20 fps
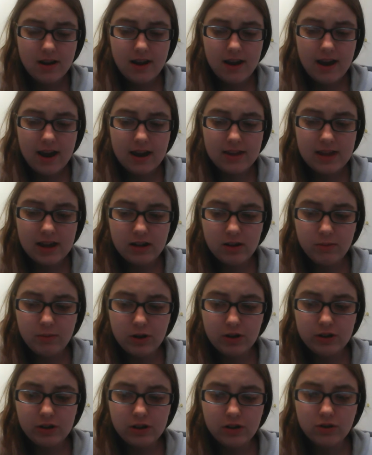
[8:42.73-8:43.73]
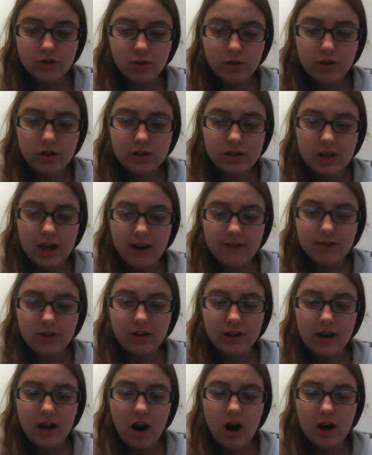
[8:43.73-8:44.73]
and that you'll be able to control yourself
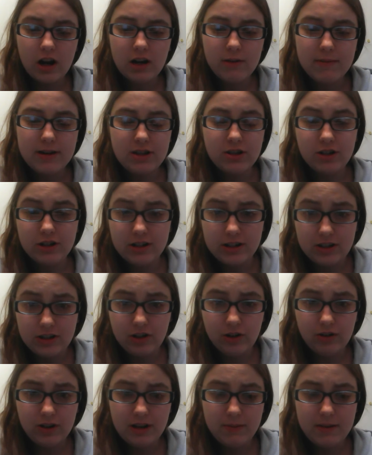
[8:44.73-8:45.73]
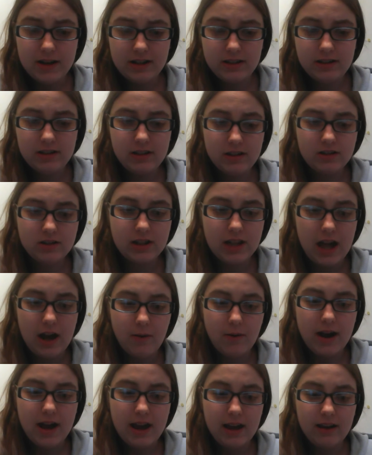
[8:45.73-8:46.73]
during arguments or disagreements, so that
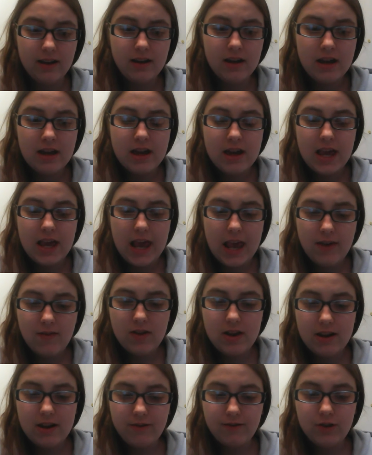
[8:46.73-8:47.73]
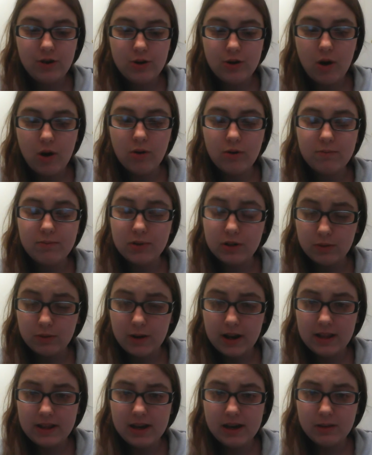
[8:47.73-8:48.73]
way, even if you don't
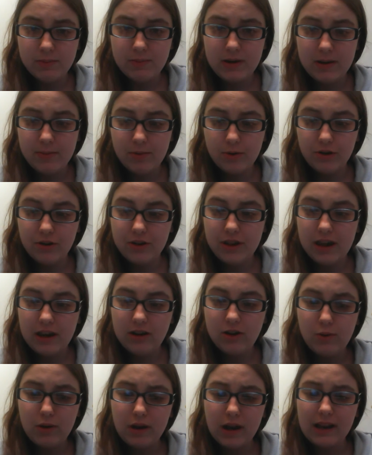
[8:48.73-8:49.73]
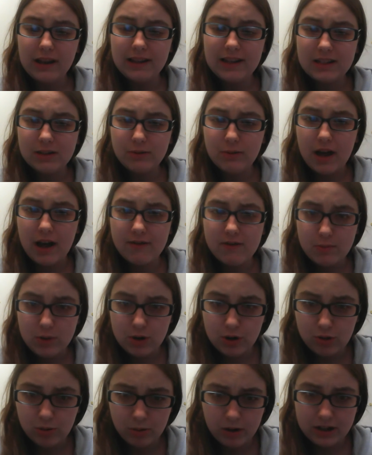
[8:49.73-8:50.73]
persuade the other people, that you at least will have a
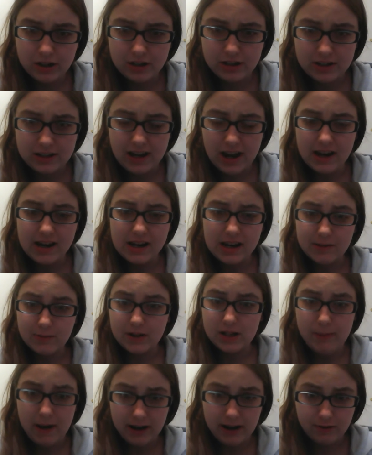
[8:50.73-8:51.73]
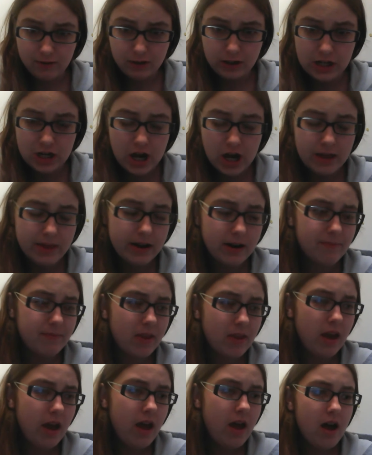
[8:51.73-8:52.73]
mutual understanding and respect for each other.
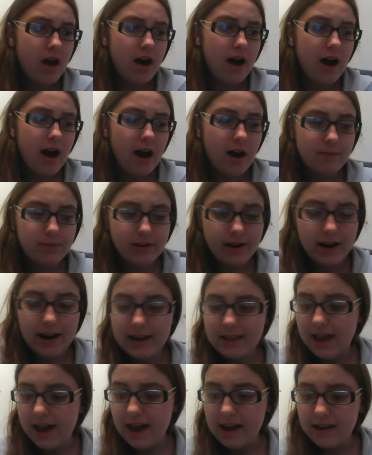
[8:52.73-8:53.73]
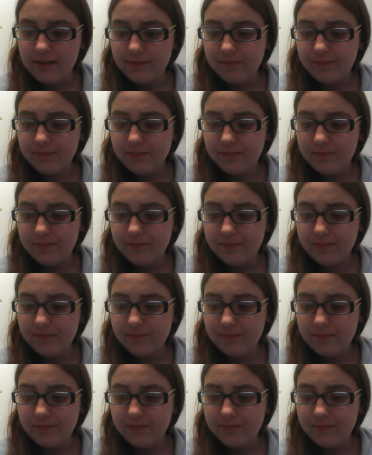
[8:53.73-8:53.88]
Pray that